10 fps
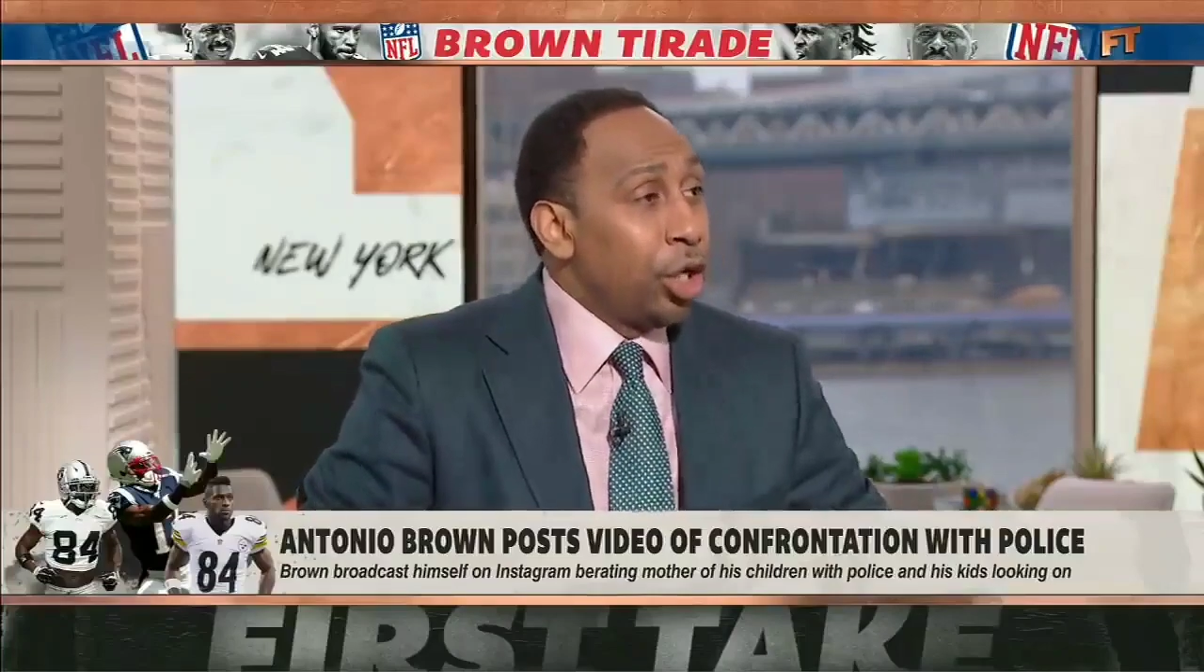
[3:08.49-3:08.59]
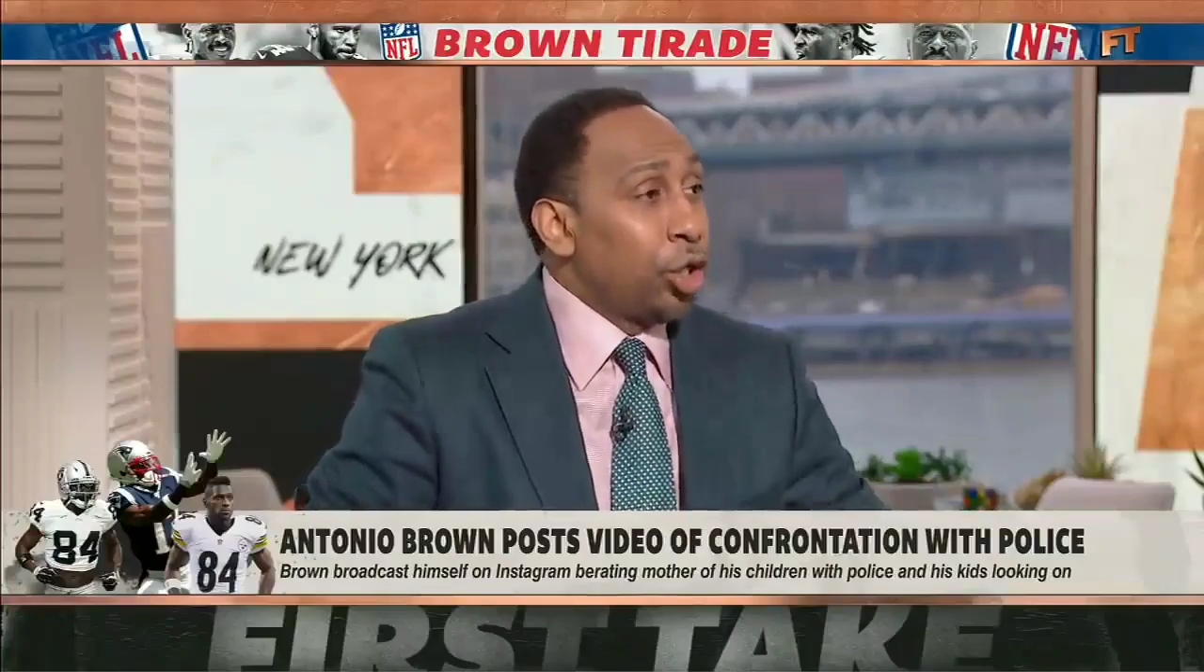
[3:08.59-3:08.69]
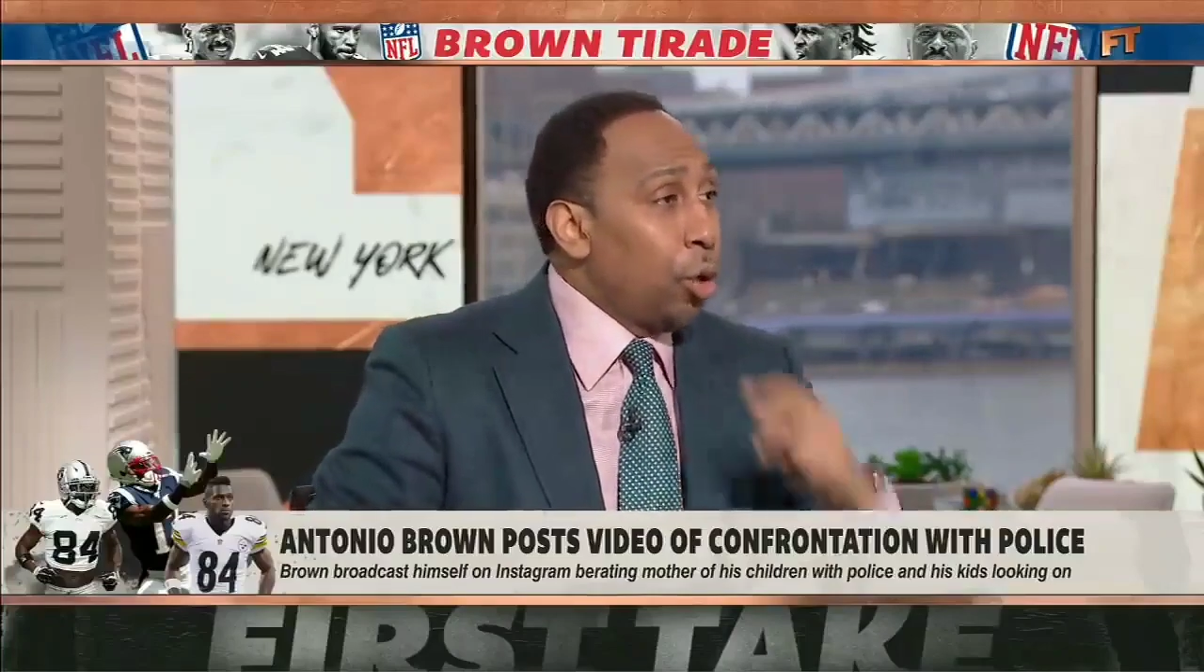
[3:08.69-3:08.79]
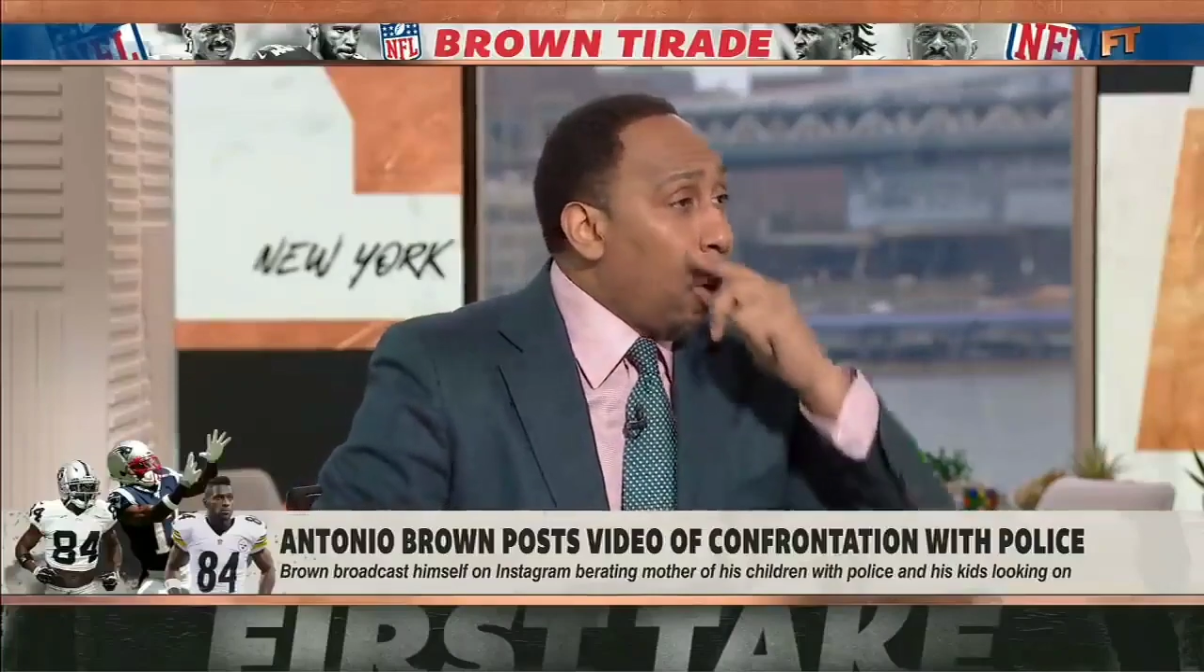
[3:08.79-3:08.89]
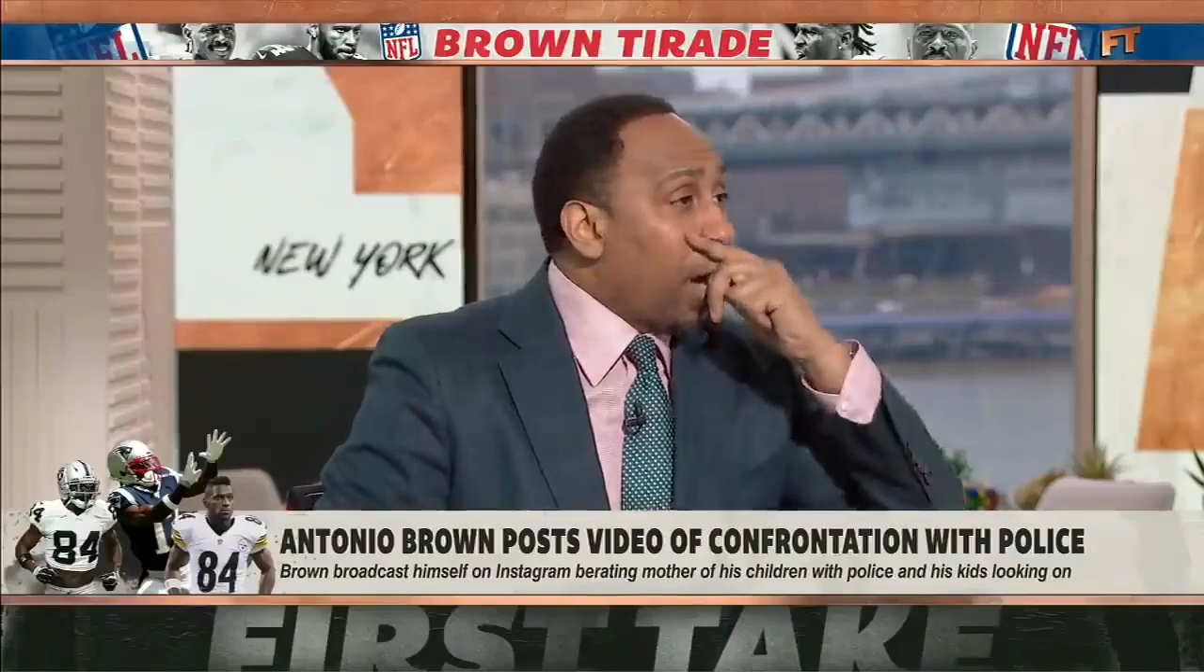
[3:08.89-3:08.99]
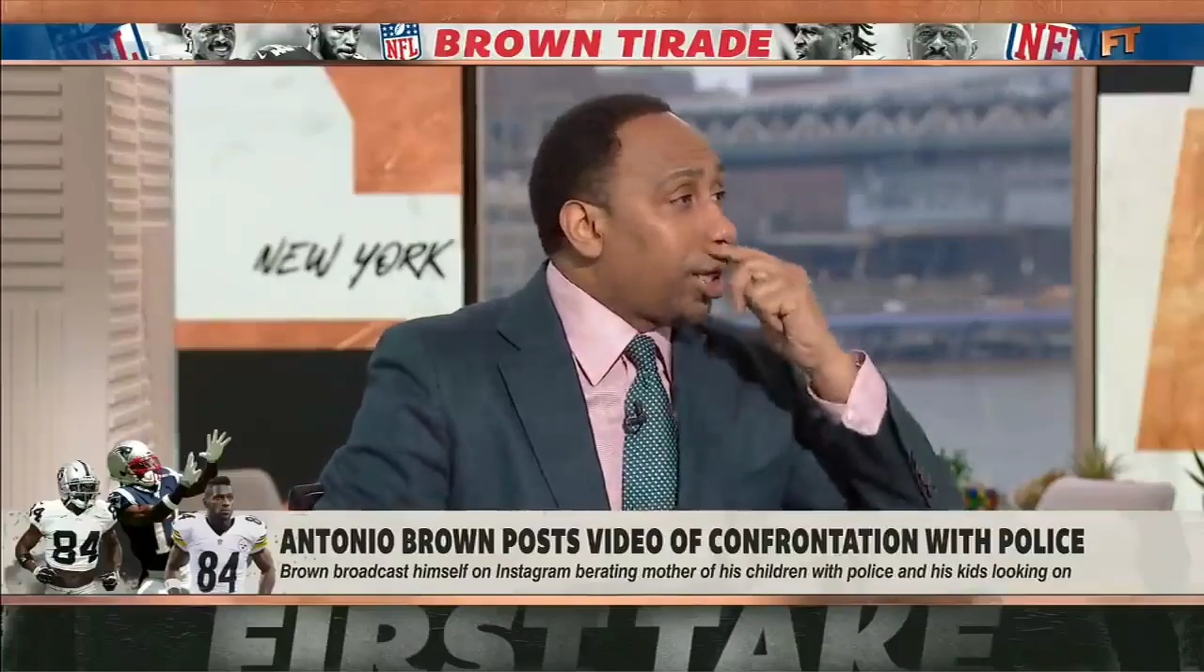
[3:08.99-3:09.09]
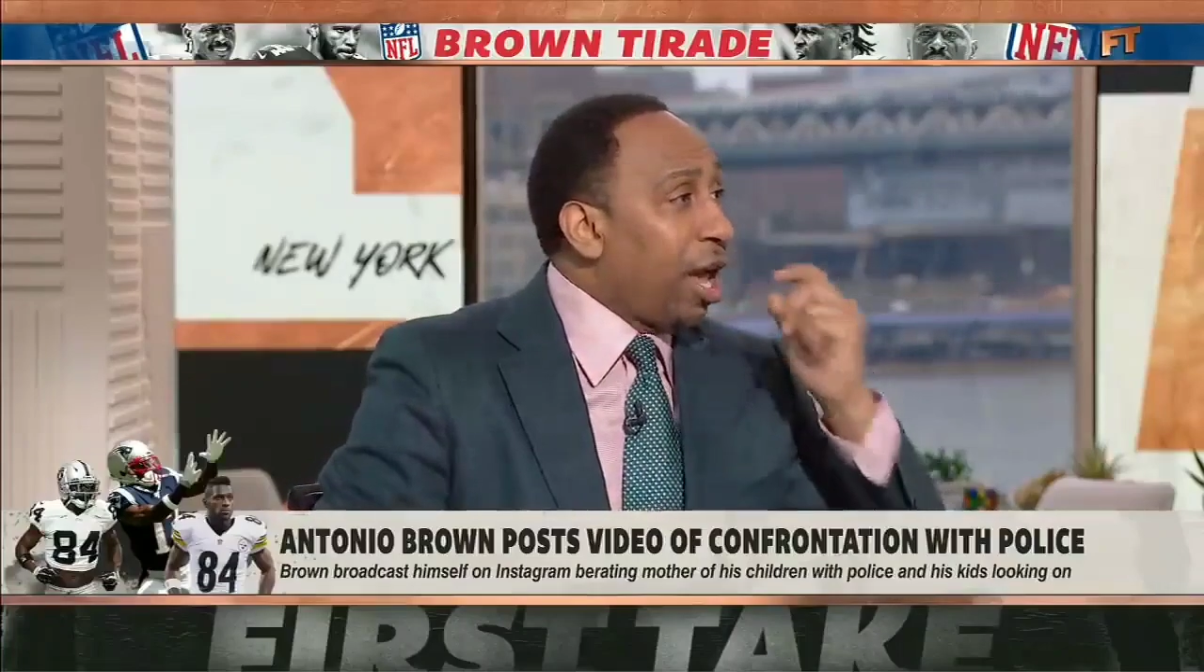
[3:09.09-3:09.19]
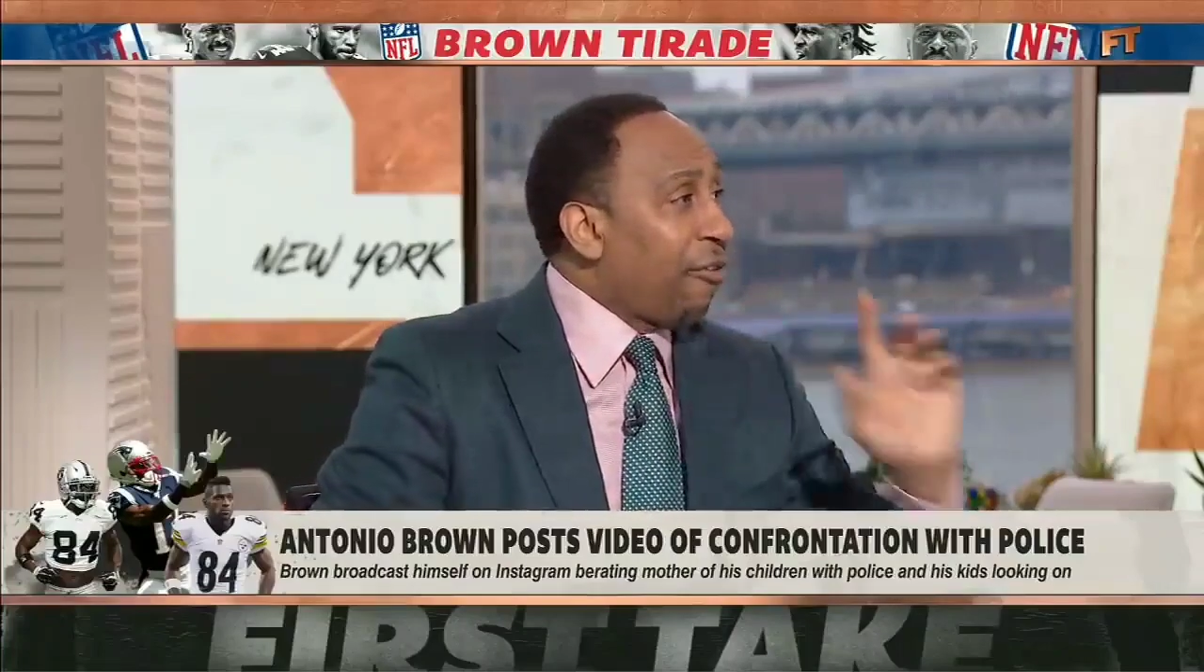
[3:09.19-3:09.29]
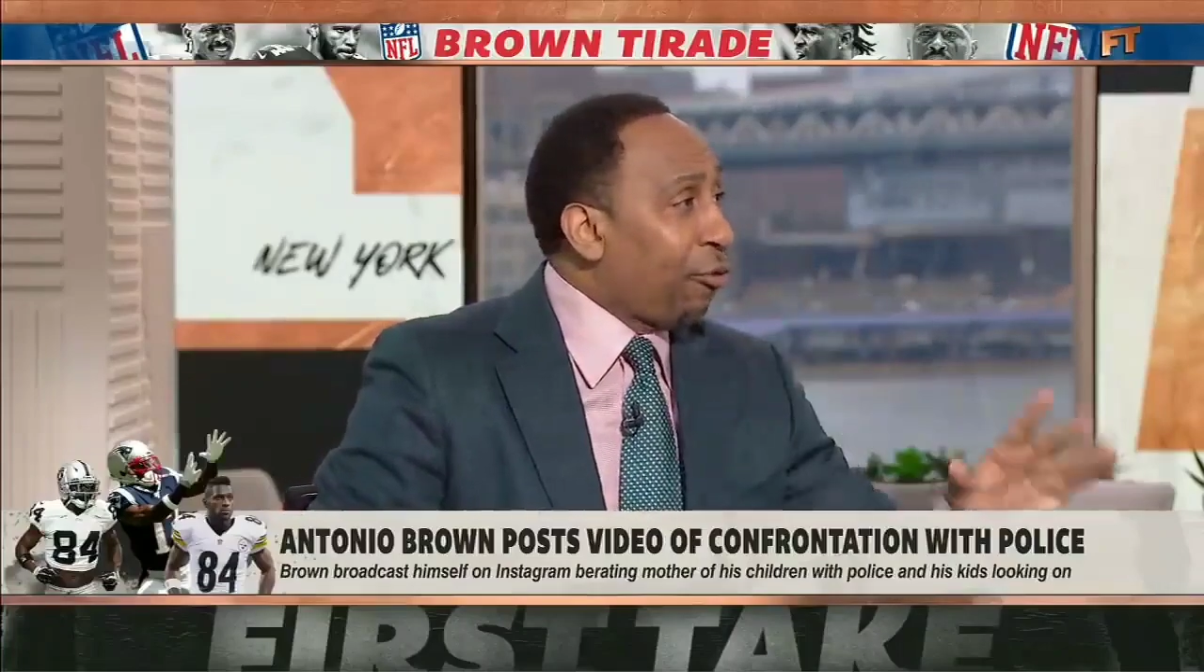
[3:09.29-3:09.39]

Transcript: You are there